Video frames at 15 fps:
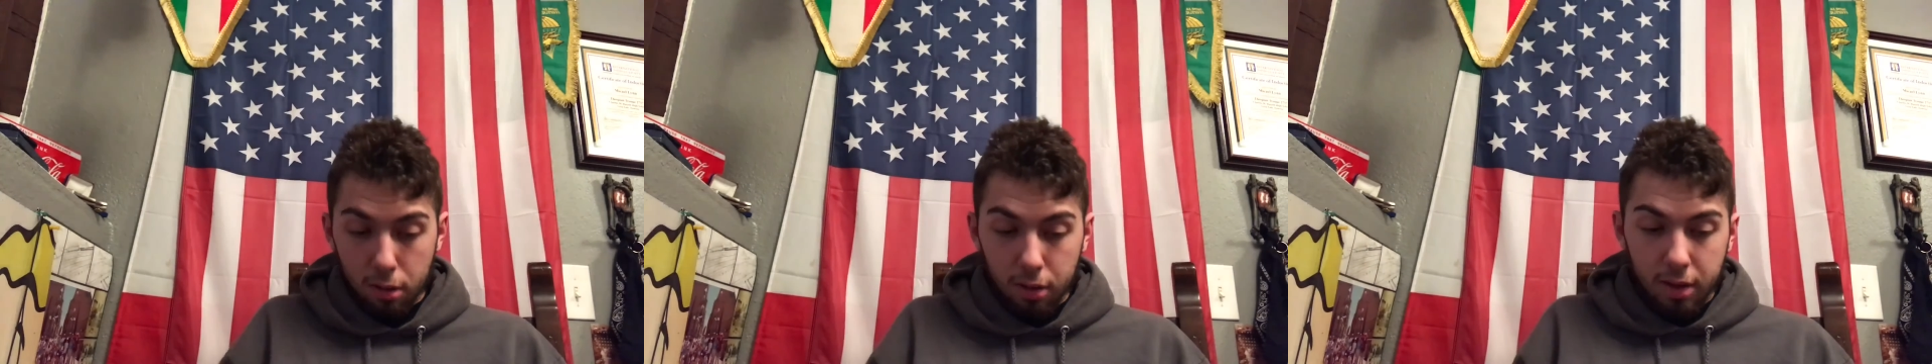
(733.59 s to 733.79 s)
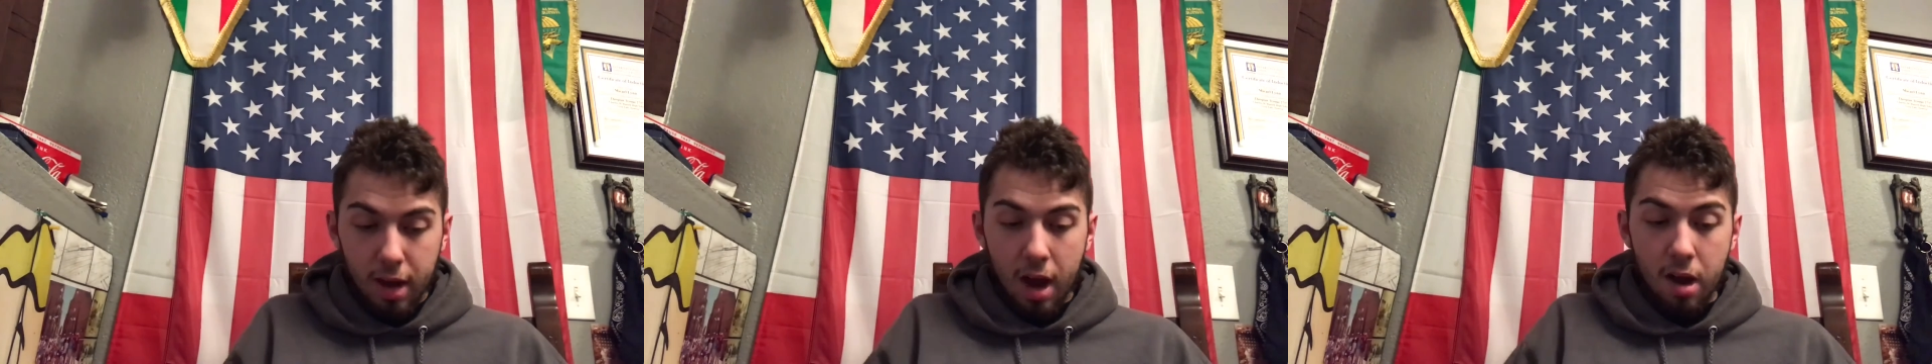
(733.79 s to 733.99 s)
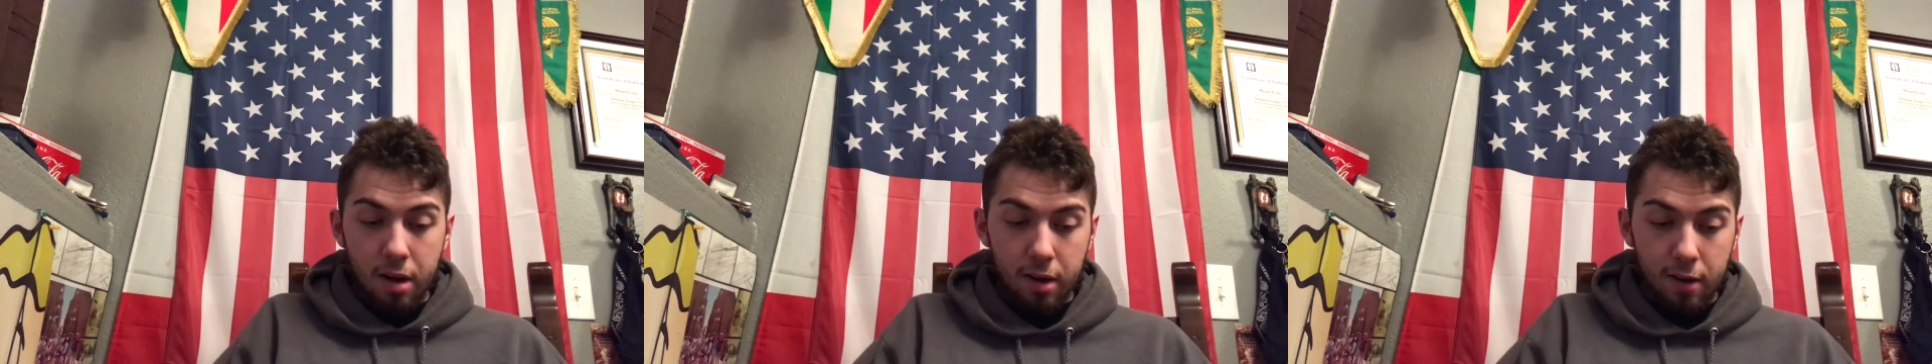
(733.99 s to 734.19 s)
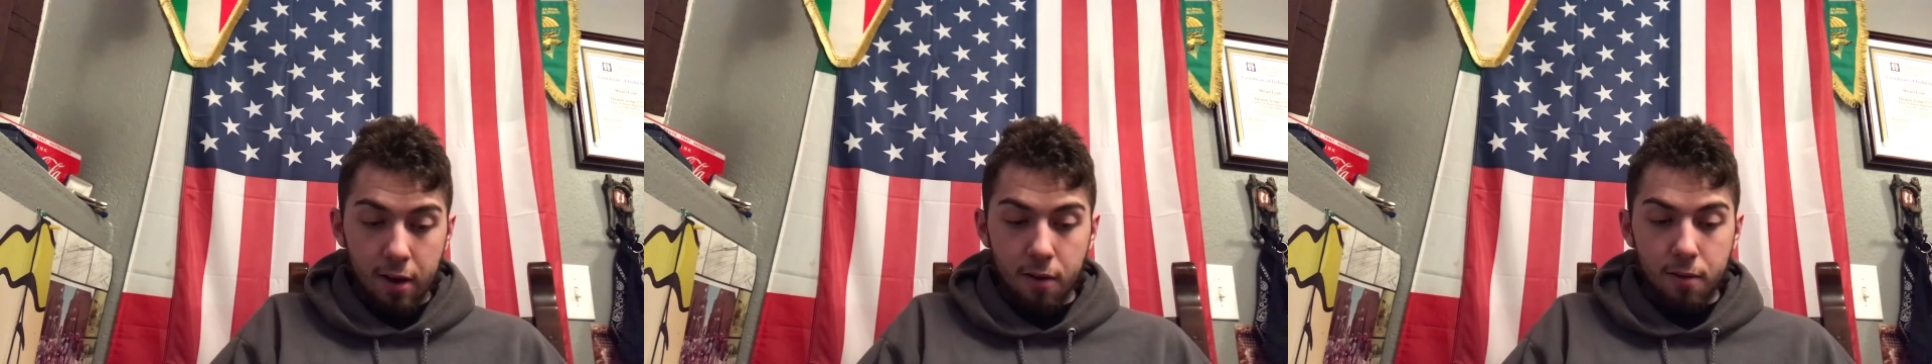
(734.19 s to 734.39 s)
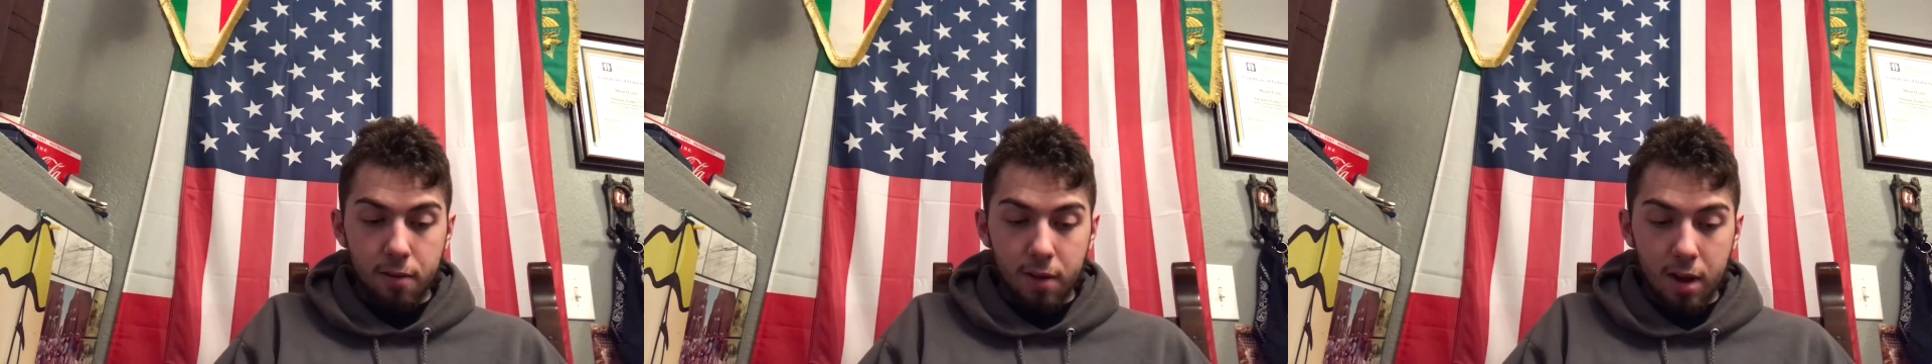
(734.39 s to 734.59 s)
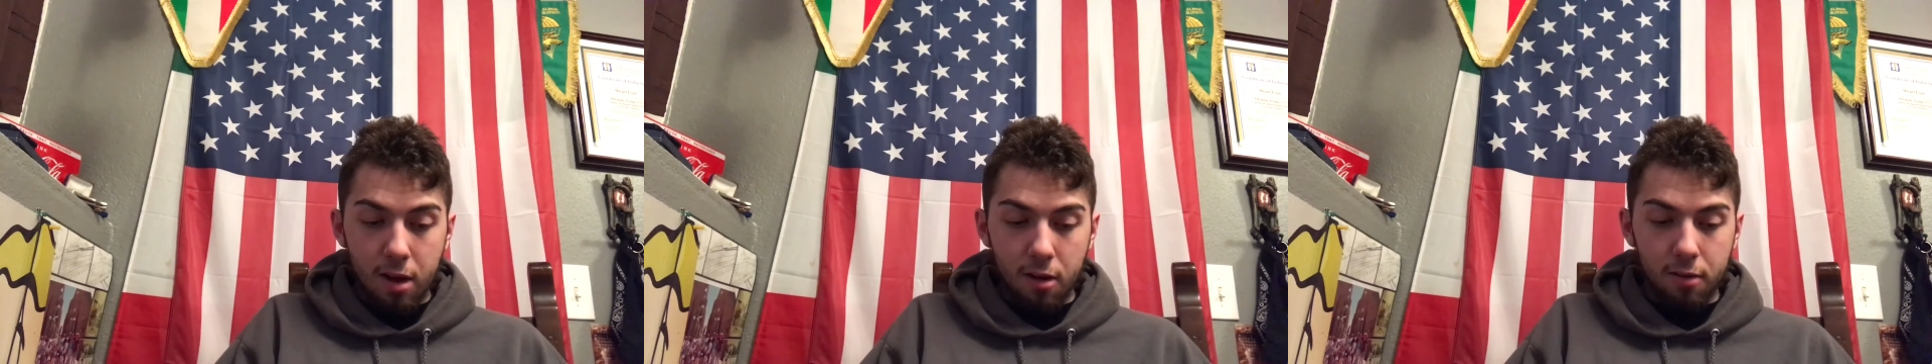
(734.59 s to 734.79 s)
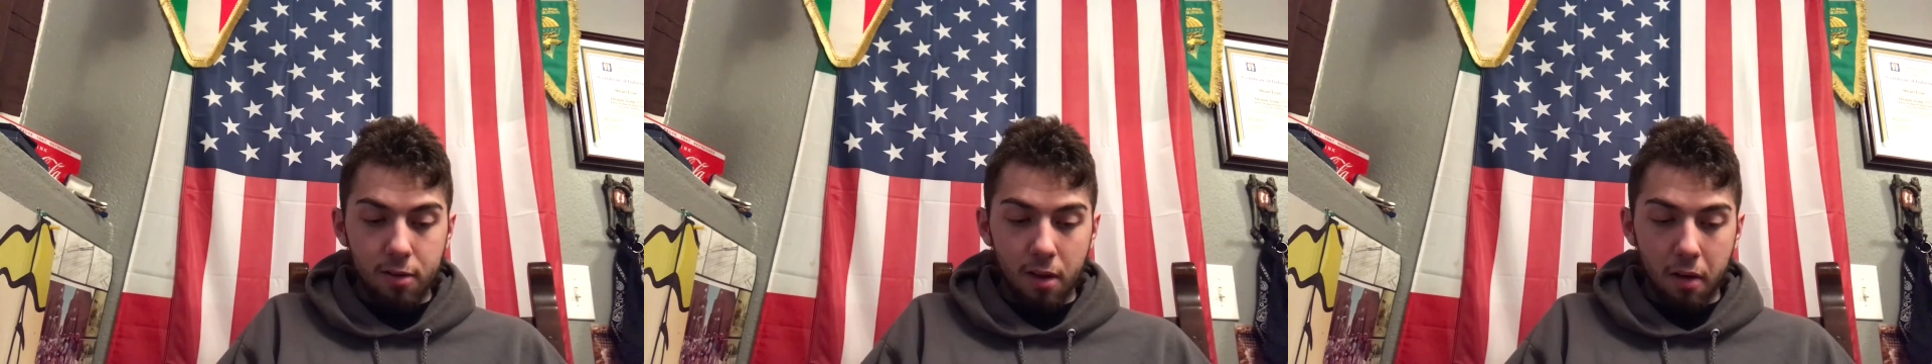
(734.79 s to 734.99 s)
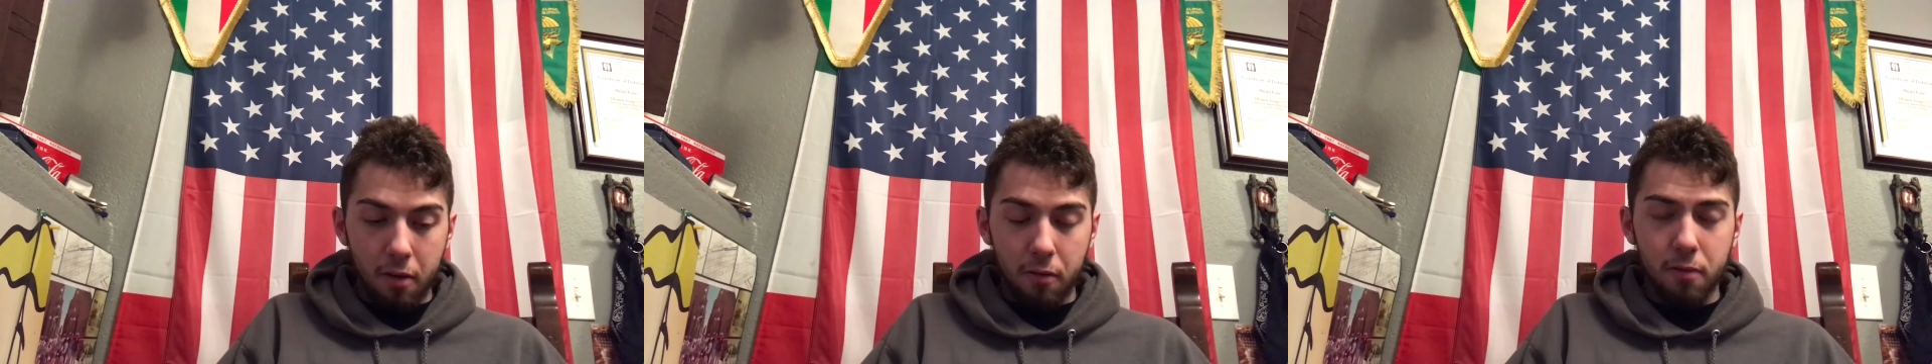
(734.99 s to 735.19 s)
look down and you see
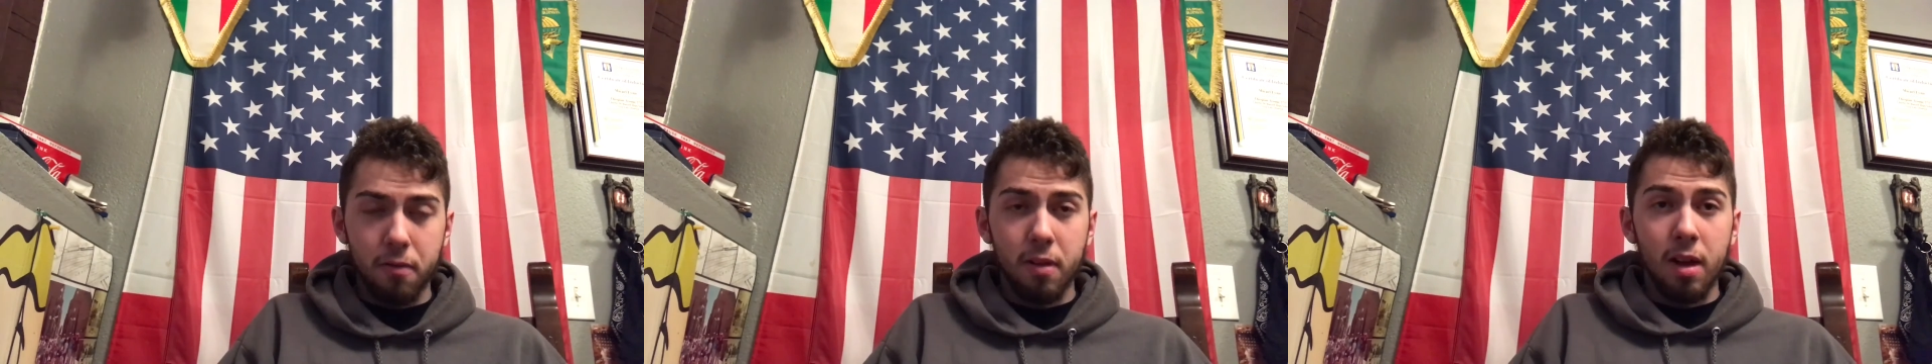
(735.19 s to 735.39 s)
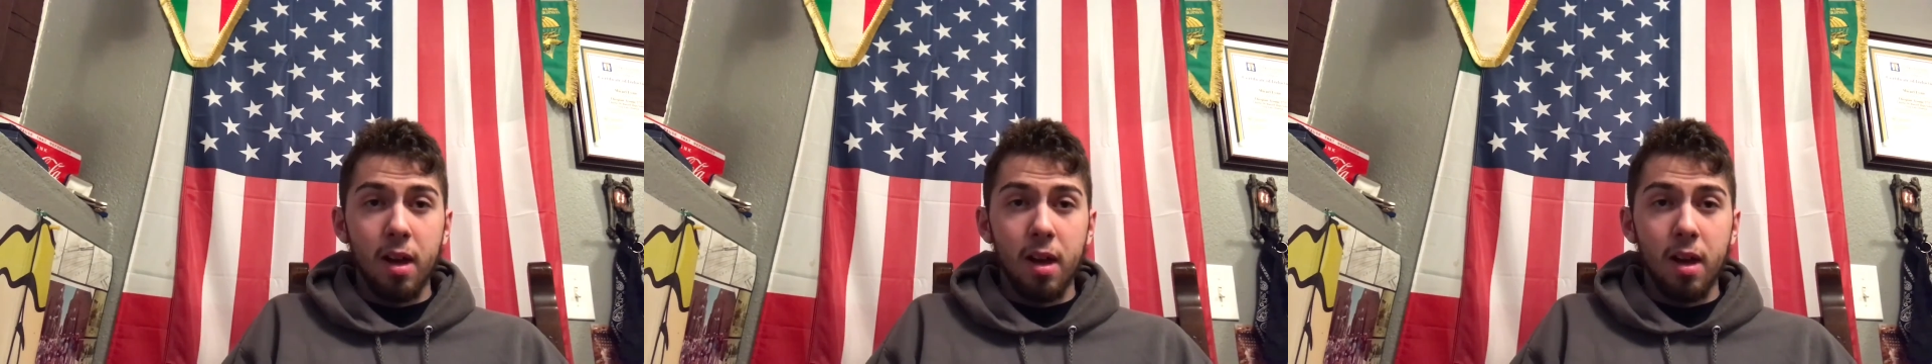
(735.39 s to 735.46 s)
yourself.